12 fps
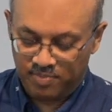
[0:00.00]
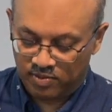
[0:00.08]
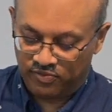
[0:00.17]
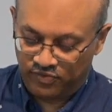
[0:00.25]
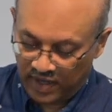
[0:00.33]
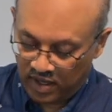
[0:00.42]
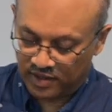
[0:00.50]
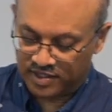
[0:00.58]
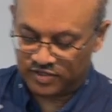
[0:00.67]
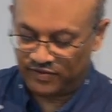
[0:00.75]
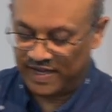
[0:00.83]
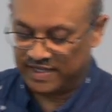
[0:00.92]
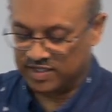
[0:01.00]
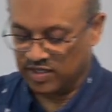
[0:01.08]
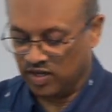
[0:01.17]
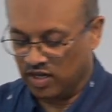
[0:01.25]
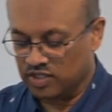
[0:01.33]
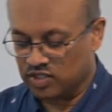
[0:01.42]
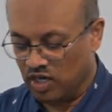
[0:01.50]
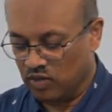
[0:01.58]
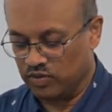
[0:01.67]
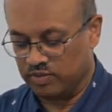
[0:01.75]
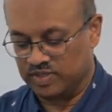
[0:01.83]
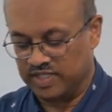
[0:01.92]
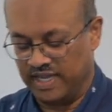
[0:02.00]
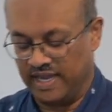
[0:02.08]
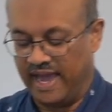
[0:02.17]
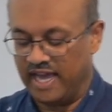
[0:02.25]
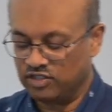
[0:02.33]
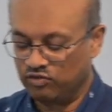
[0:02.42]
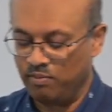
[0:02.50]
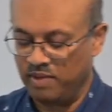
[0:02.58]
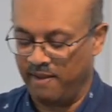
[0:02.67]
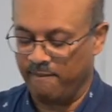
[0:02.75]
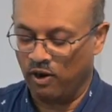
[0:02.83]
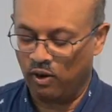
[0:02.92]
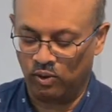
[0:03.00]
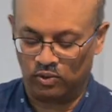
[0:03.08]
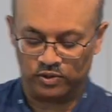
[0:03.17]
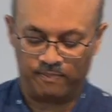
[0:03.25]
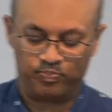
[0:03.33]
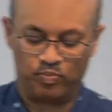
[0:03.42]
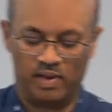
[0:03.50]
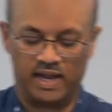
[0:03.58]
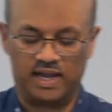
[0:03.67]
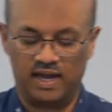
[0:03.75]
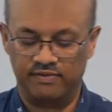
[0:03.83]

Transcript: Abram fell on his face, and God talked with him, saying, As for me, behold, my